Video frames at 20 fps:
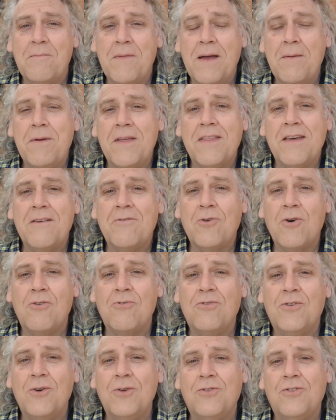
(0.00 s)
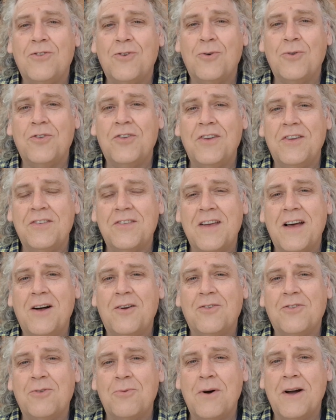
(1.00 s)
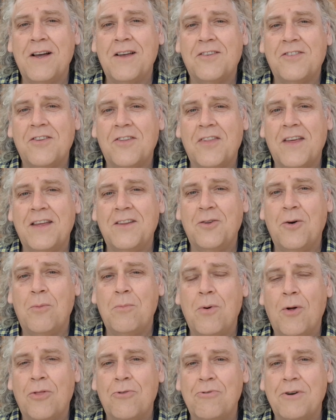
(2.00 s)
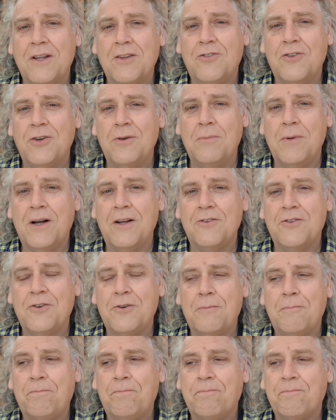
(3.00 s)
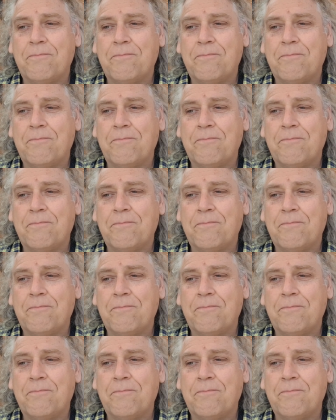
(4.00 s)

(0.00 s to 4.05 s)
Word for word: maybe they've got food sources elsewhere so they're not bothering too much